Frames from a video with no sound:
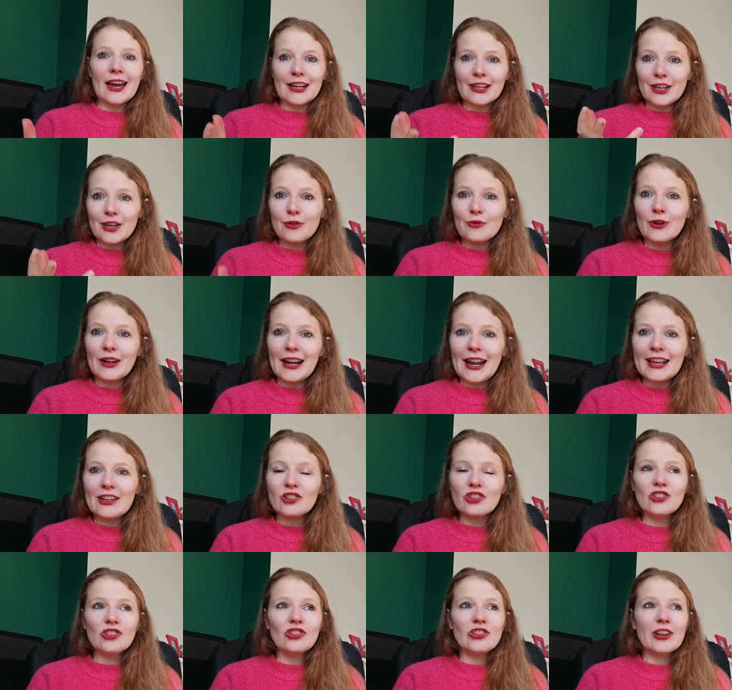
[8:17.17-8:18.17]
that new
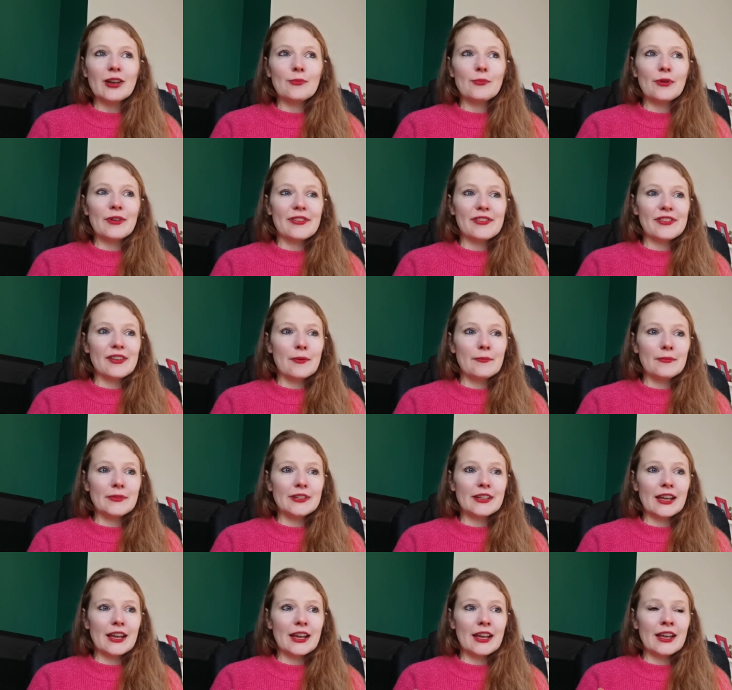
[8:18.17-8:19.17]
relationship with
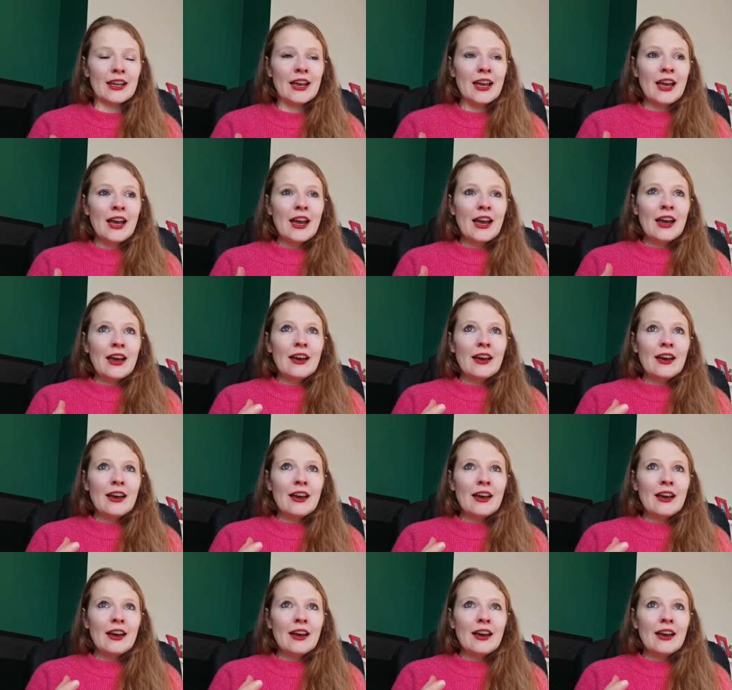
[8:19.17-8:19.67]
somebody,